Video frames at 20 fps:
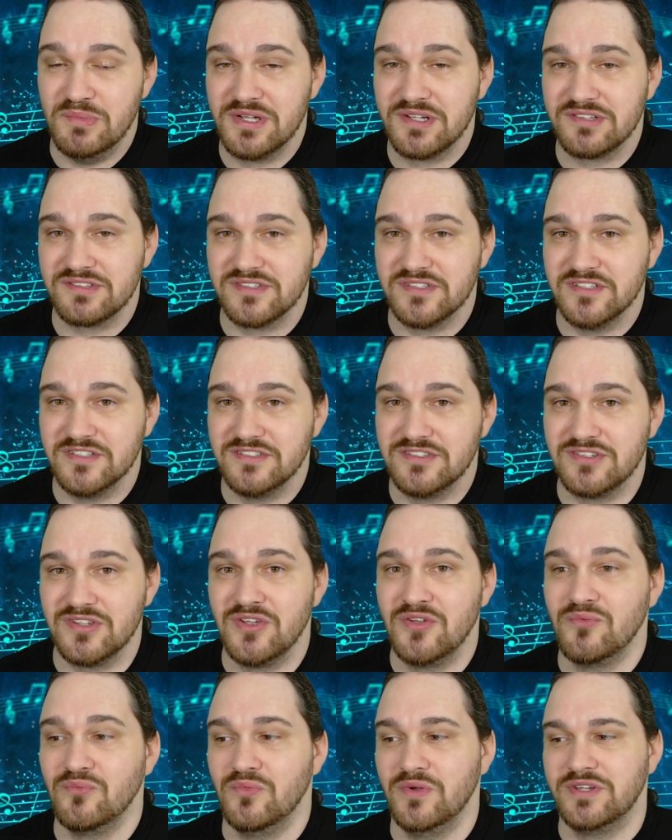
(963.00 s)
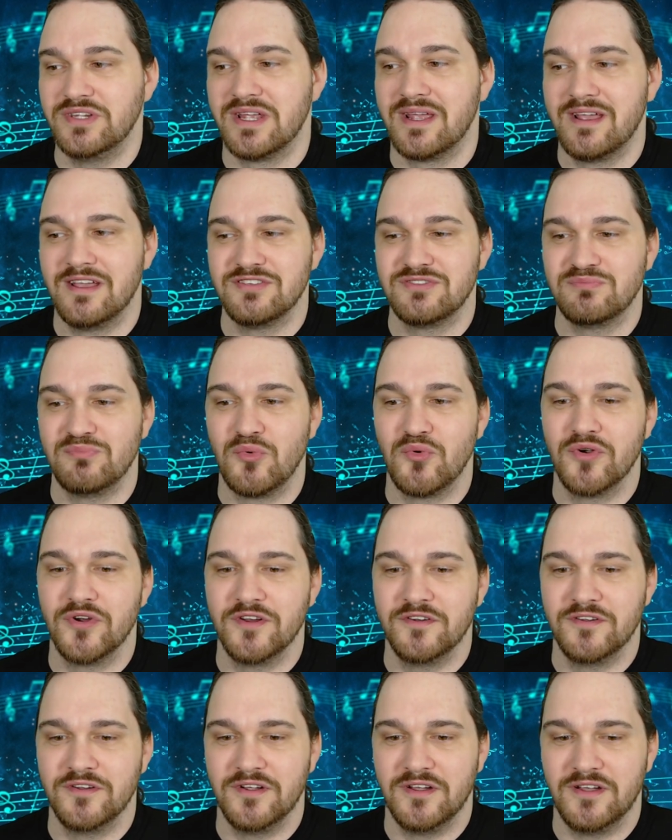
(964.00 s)
mixes, which has
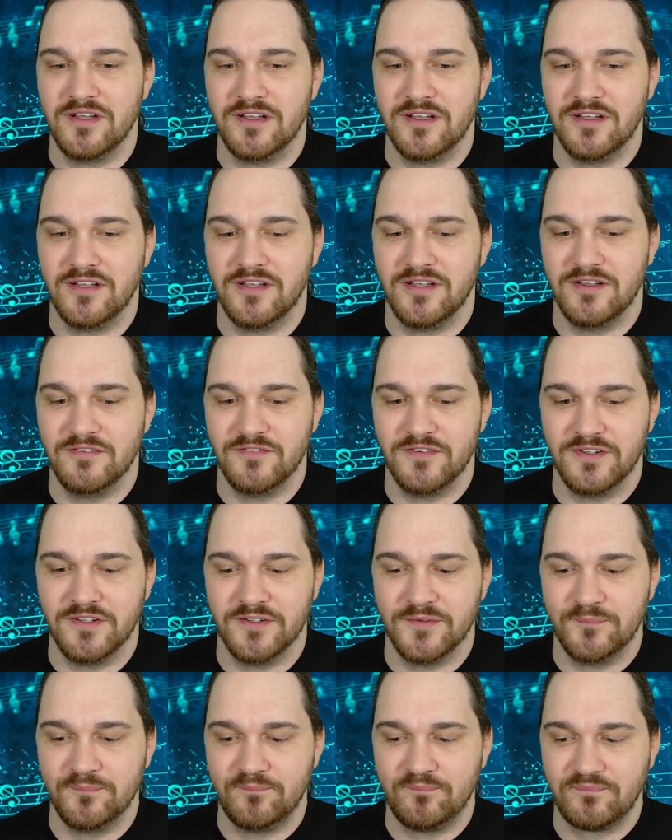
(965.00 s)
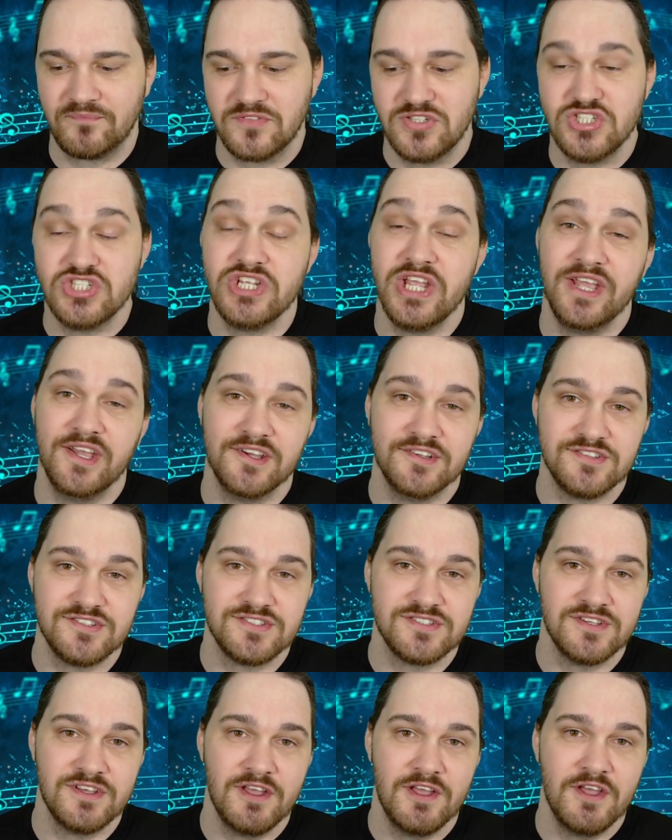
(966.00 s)
more uh, of a
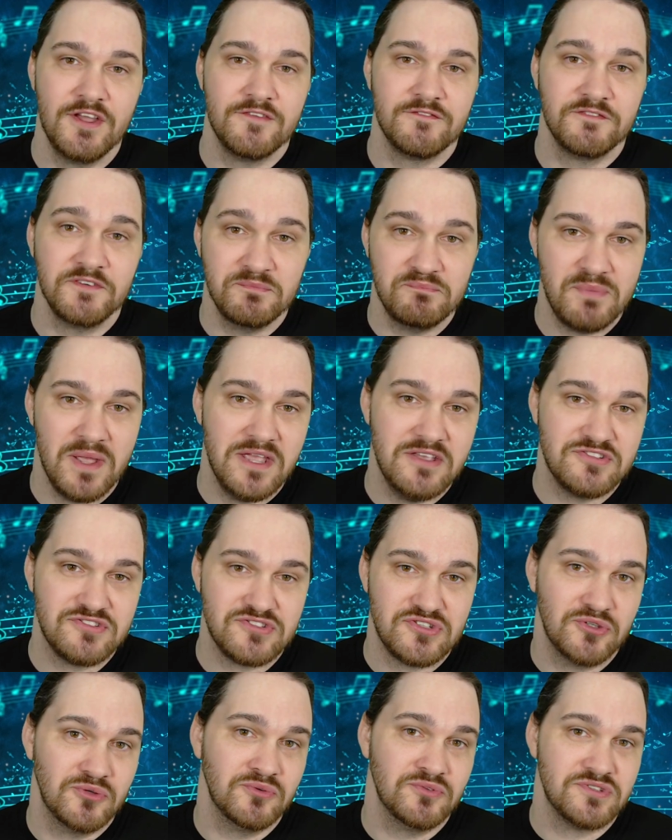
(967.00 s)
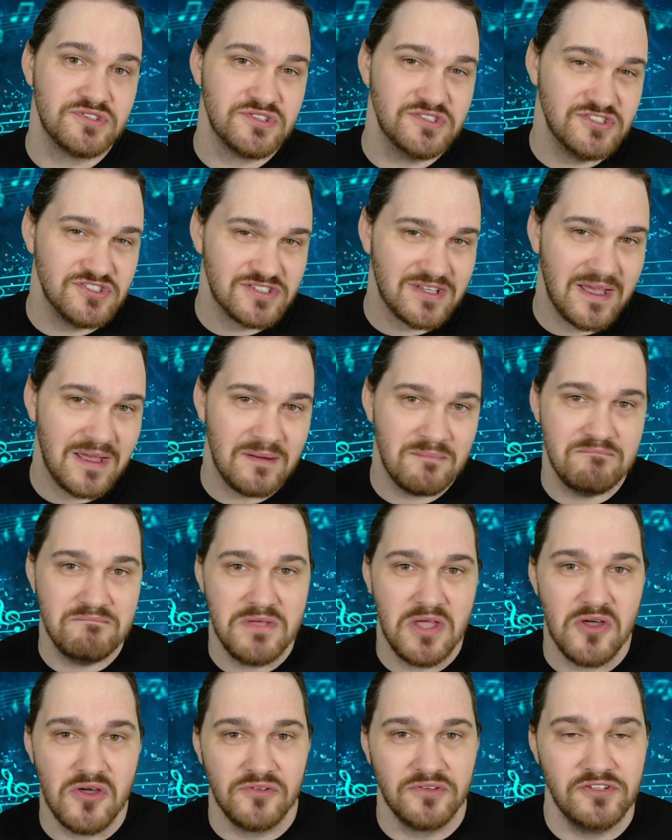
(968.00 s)
chance for bass tones to just kind of
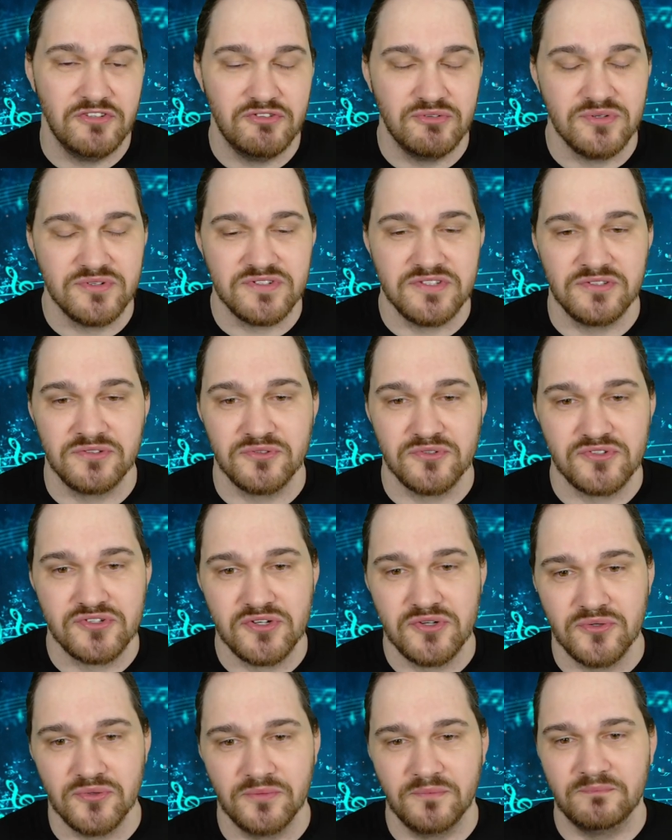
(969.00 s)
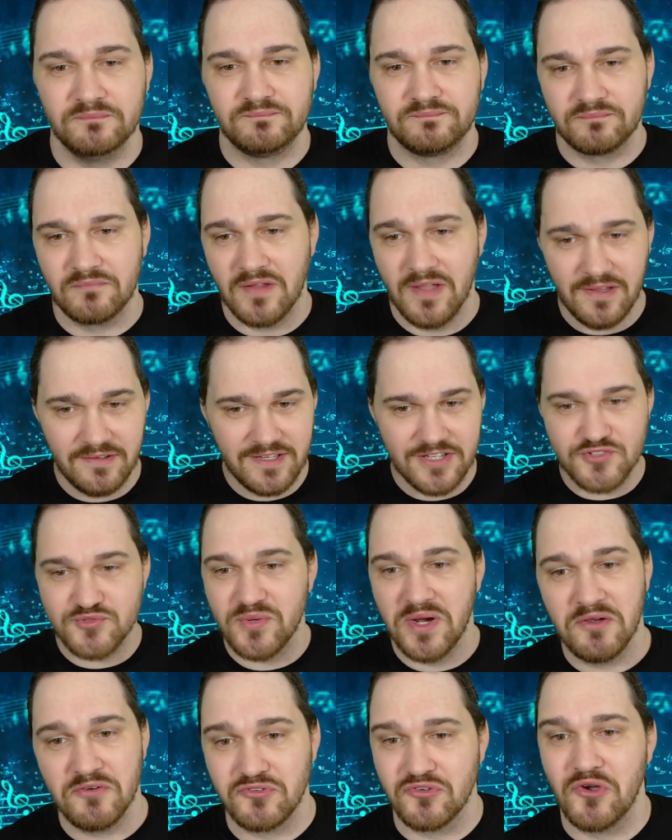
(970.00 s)
meld into a single tone. And that's
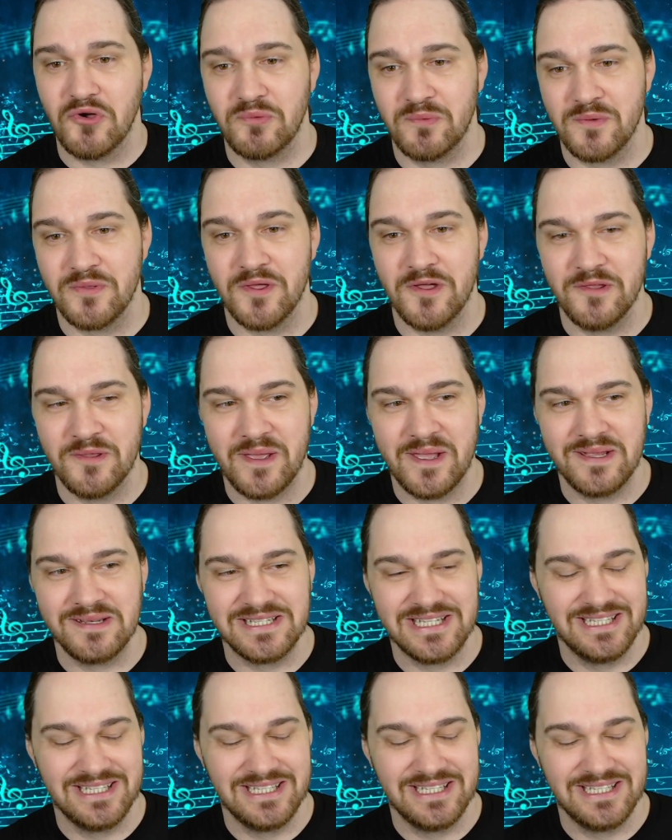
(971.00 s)
where I was going with all that.